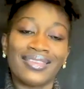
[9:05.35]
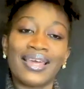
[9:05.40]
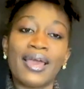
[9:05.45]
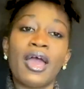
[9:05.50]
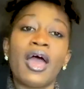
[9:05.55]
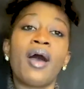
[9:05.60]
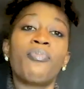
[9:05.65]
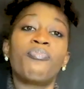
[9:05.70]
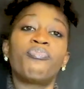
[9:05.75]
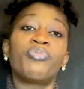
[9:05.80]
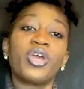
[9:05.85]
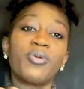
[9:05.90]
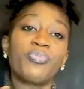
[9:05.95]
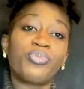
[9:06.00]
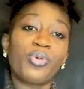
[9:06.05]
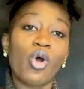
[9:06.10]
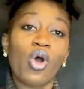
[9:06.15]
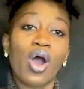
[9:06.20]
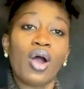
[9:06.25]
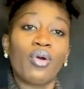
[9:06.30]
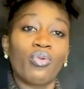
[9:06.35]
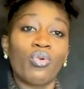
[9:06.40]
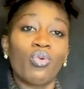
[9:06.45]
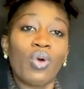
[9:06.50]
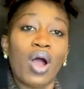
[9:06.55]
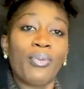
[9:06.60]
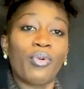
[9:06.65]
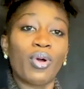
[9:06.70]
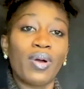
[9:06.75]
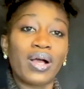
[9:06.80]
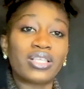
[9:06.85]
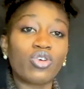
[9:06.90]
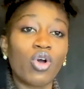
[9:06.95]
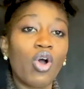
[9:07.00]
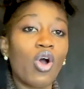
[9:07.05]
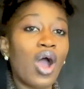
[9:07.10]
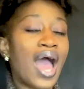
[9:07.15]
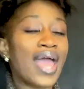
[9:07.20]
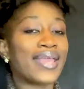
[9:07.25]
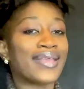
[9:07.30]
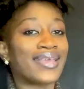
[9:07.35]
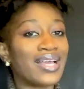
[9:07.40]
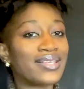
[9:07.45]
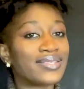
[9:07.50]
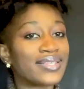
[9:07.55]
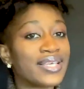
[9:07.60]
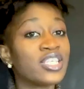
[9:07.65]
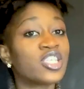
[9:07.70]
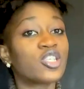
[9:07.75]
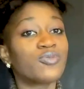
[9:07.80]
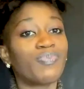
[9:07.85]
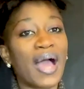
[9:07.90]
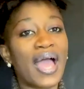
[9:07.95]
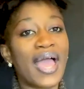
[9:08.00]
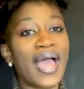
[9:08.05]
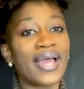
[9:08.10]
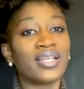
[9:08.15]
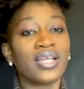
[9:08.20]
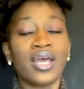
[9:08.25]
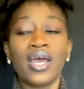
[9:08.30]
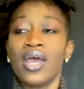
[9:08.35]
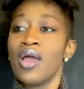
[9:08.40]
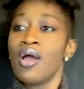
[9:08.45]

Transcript: There are people who are going, oh, I get inspired.